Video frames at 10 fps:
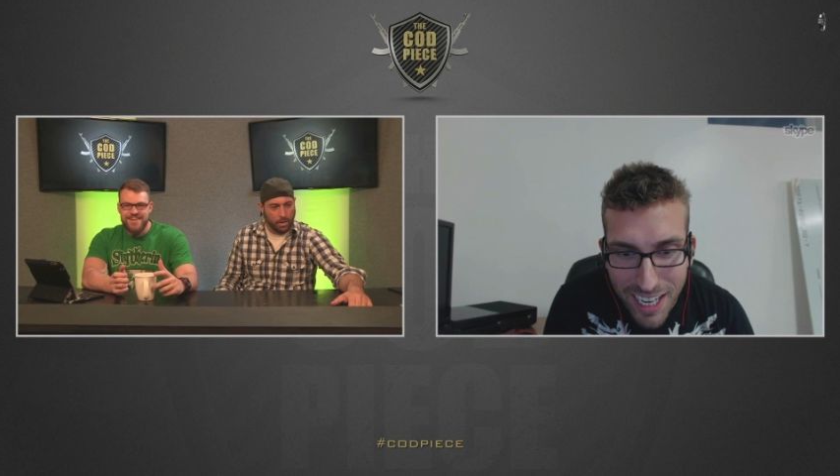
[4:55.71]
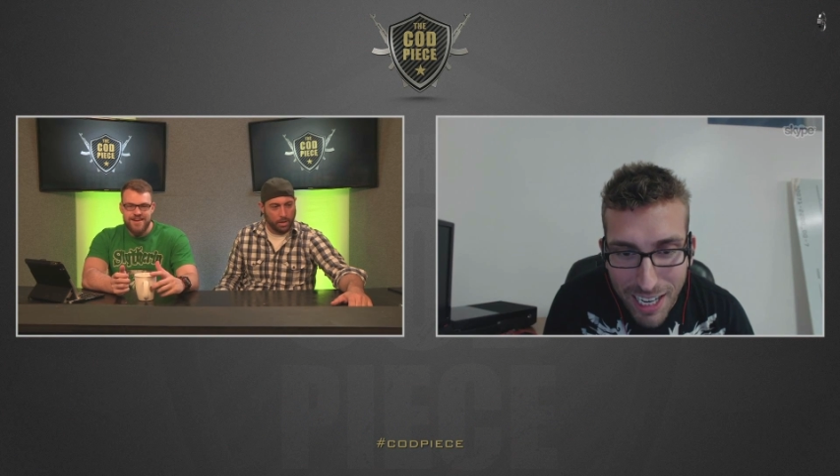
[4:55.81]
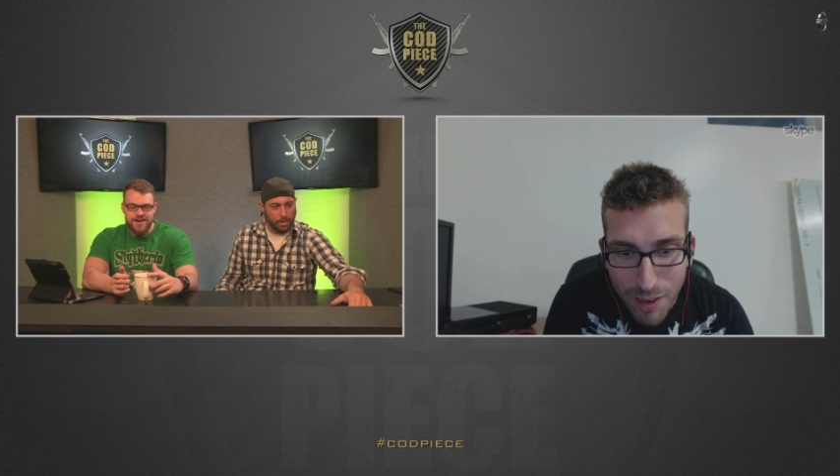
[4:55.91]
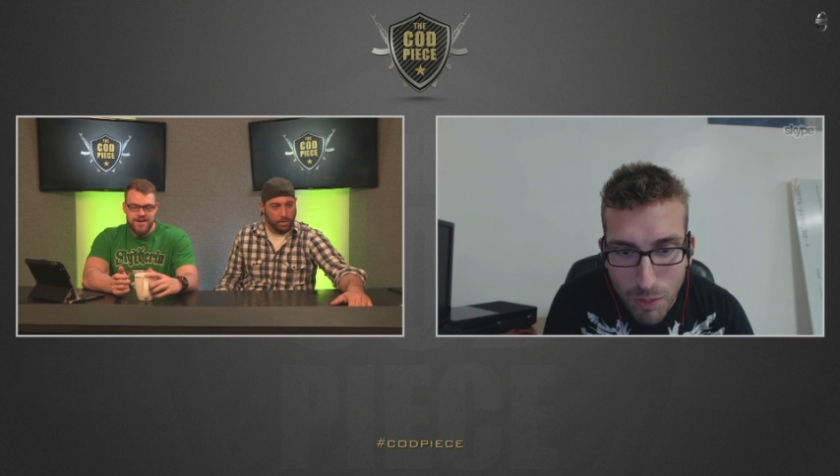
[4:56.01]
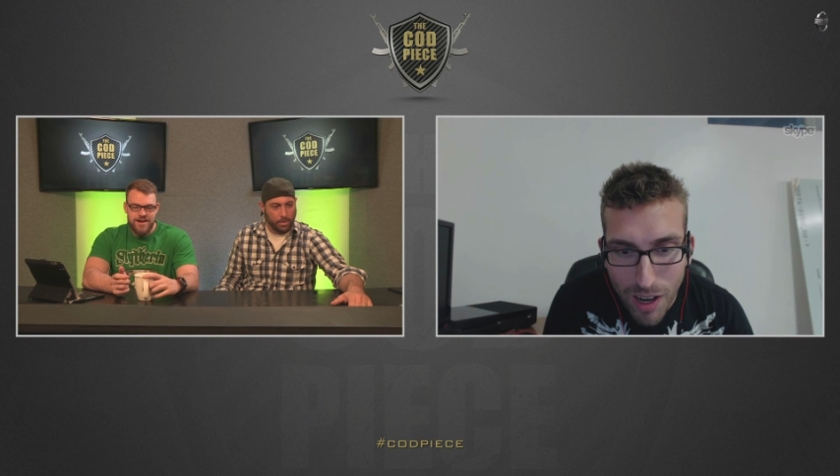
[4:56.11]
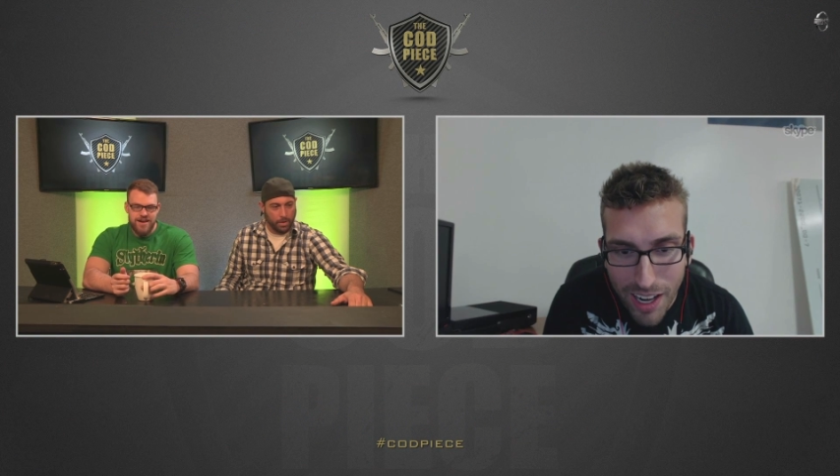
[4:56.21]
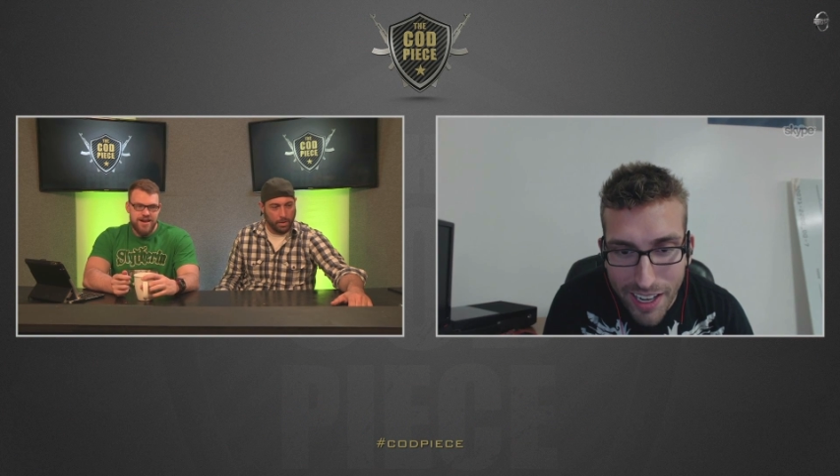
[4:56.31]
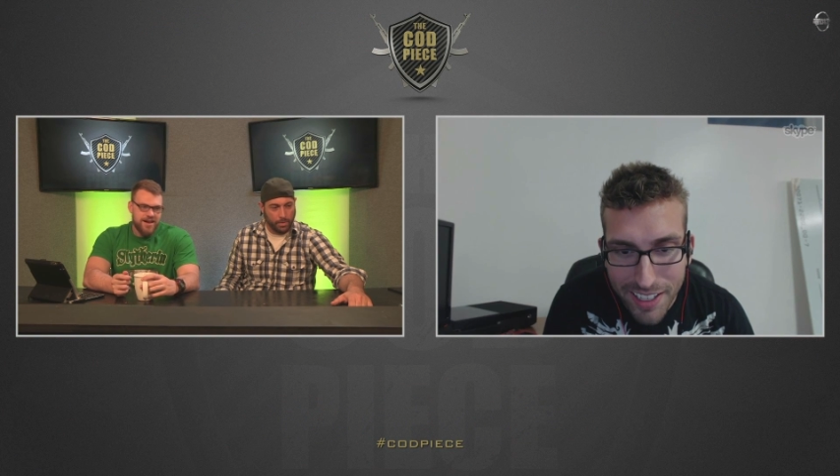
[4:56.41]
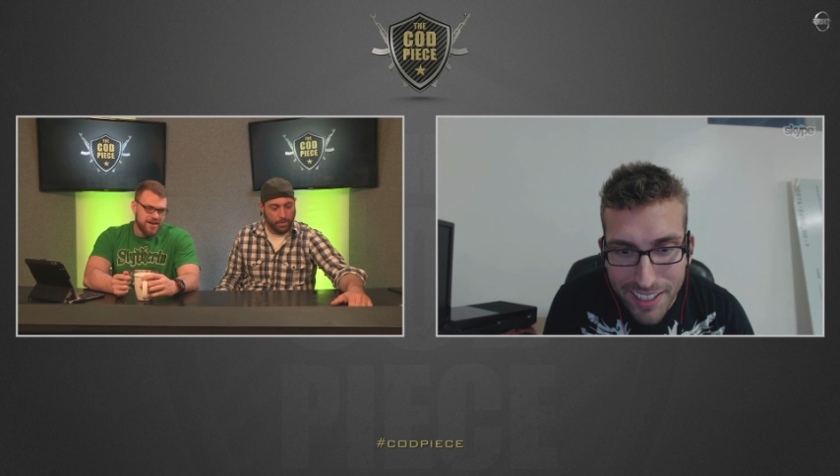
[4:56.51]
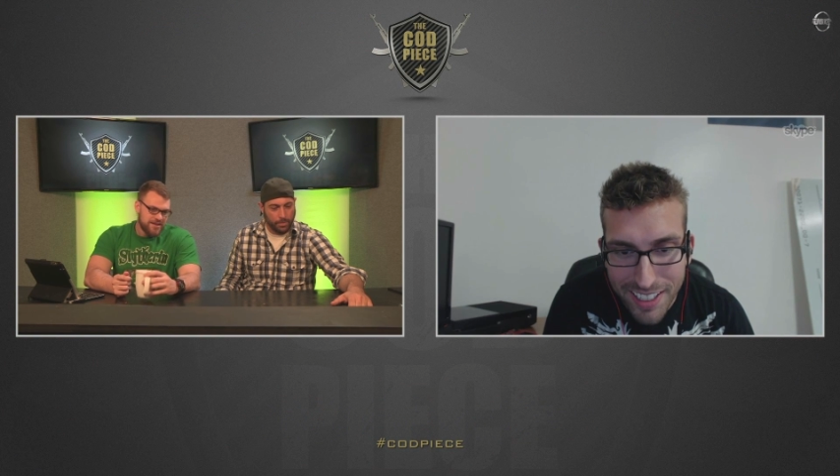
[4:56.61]
Why?
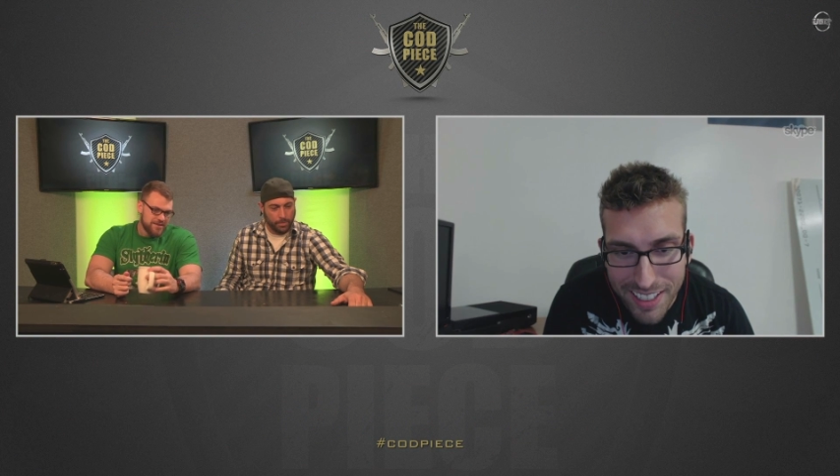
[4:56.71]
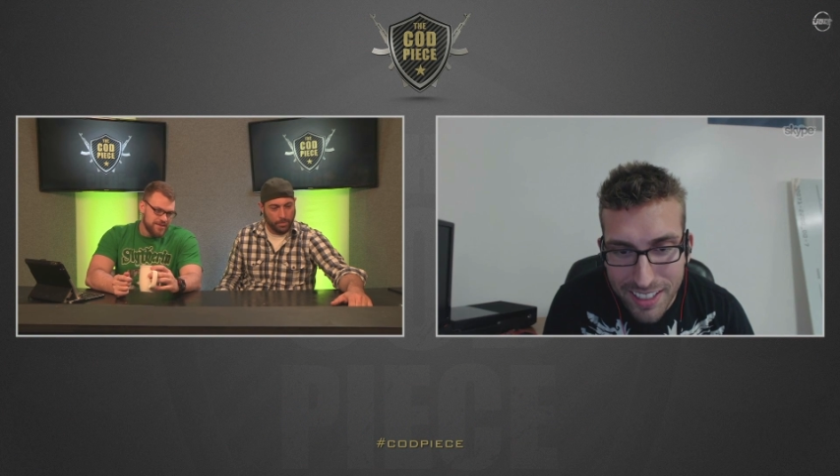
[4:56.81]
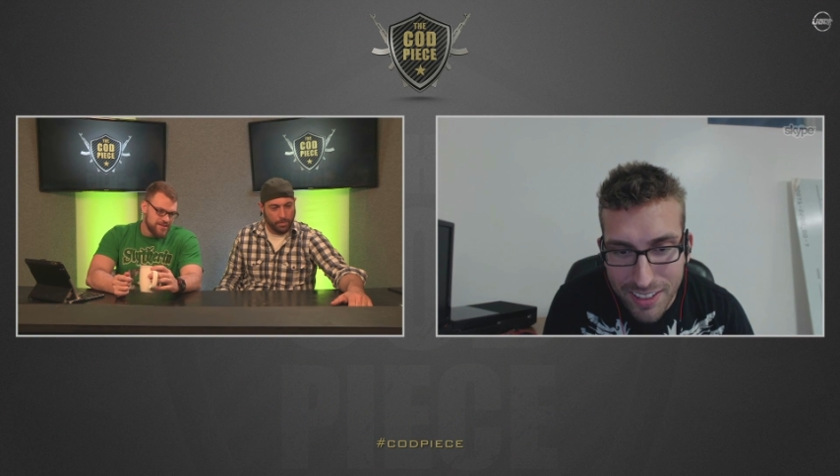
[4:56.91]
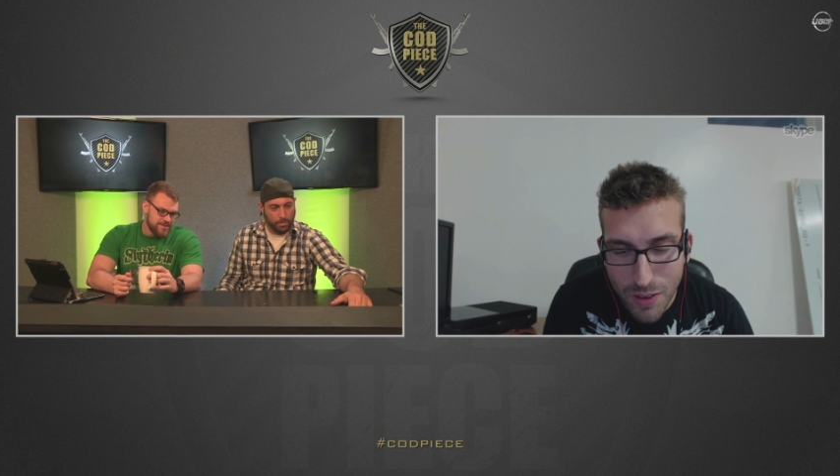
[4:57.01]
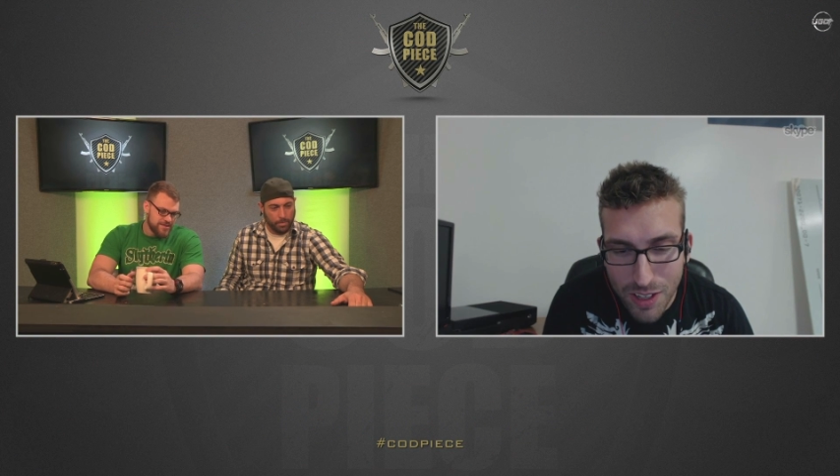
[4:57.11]
The question